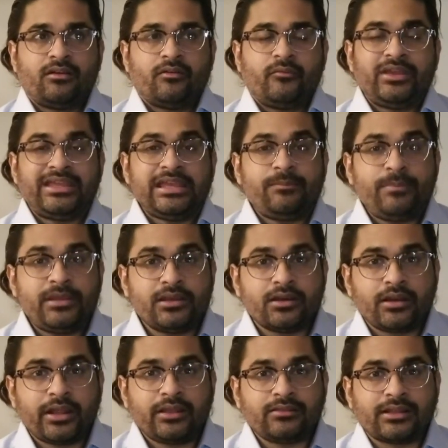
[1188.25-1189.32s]
We keep
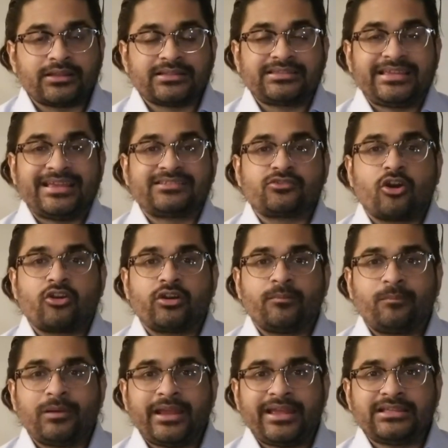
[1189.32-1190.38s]
hearing that the CS got
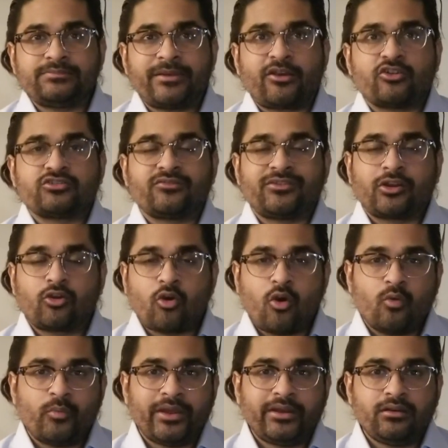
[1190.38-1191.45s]
replaced because of the
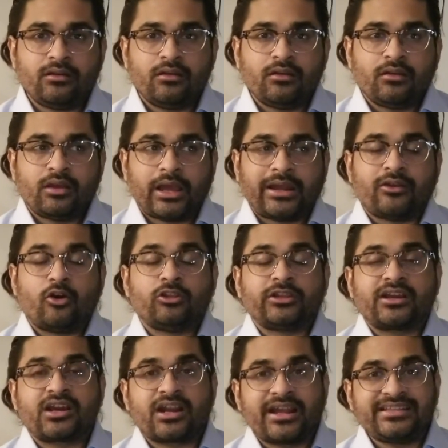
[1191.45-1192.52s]
COVID and all the
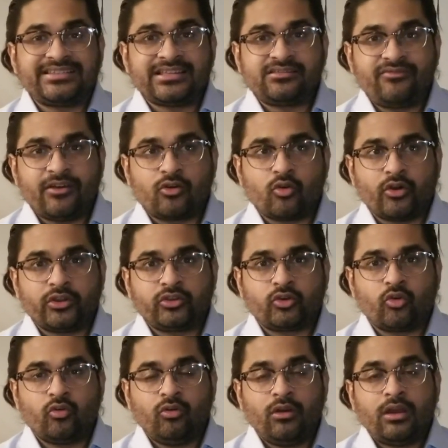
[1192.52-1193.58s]
crisis we are going
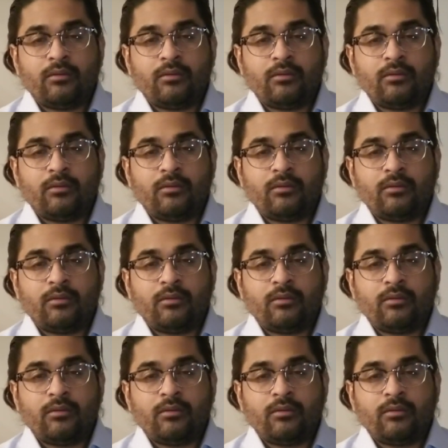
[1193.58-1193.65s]
through.